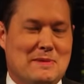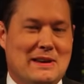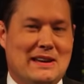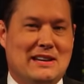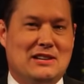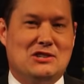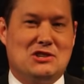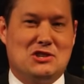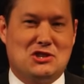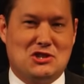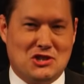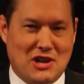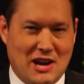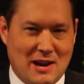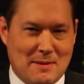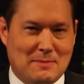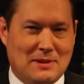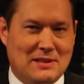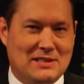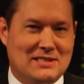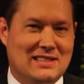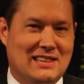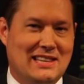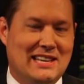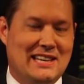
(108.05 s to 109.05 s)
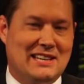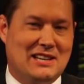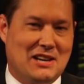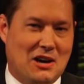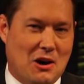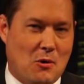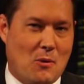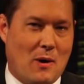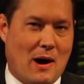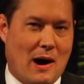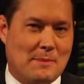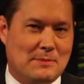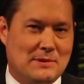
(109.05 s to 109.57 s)
mean shamelessly
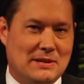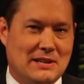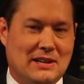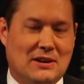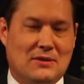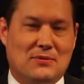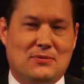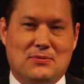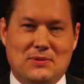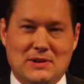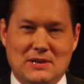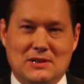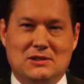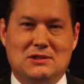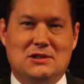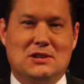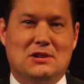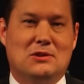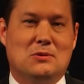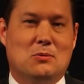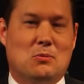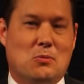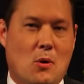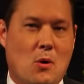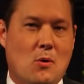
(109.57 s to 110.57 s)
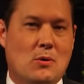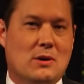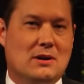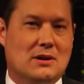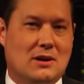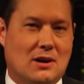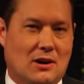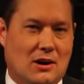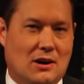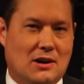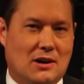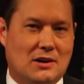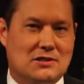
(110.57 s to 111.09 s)
co-opting a feel-good woke
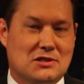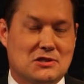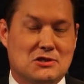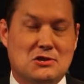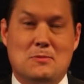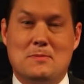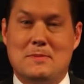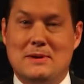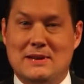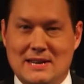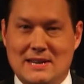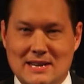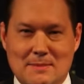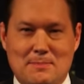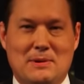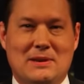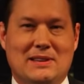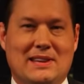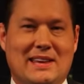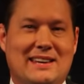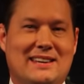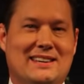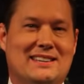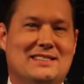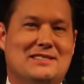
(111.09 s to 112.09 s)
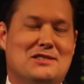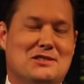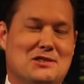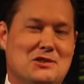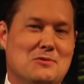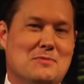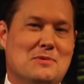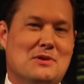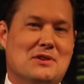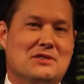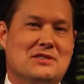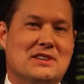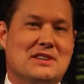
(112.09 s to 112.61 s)
cause to manipulate
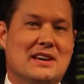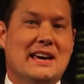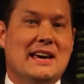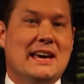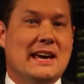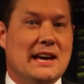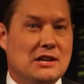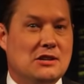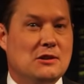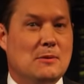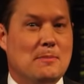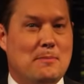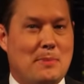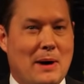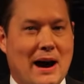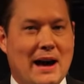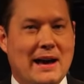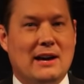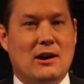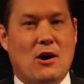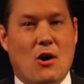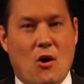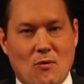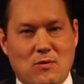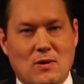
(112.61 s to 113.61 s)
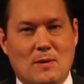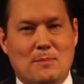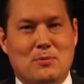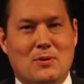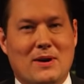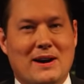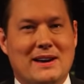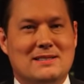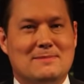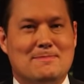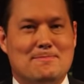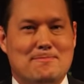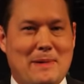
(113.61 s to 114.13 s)
consumers into buying
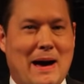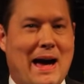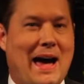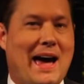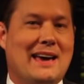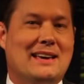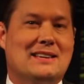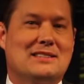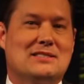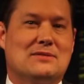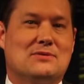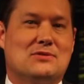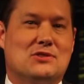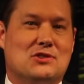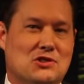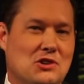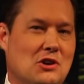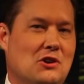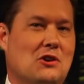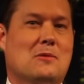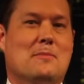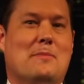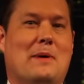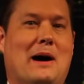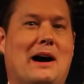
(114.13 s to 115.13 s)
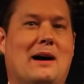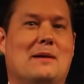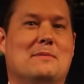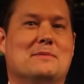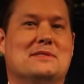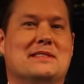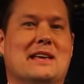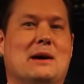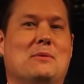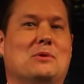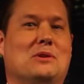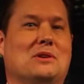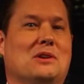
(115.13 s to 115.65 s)
overpriced bags of sugar
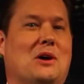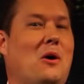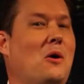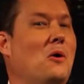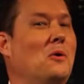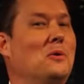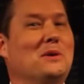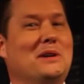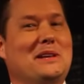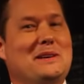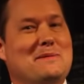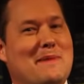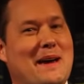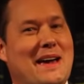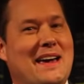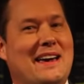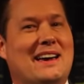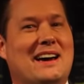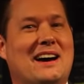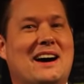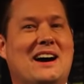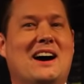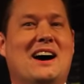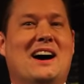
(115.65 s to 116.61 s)
bombs that will only make